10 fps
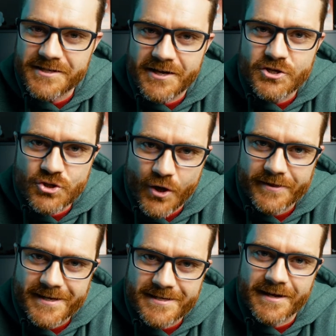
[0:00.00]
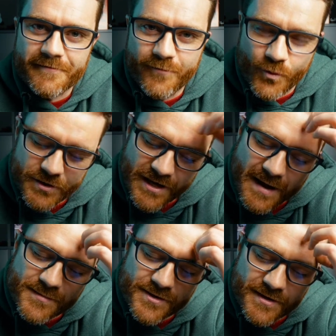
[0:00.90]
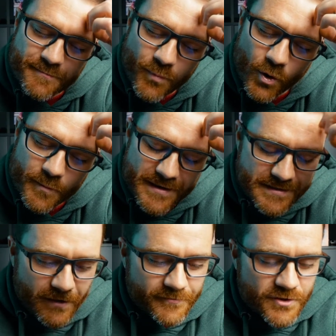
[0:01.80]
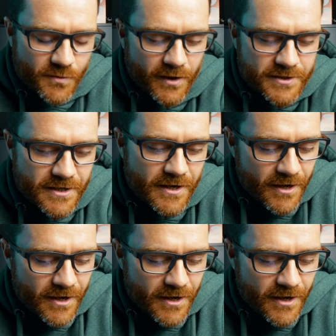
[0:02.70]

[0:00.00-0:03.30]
I shot this like 4 times because I bored myself so much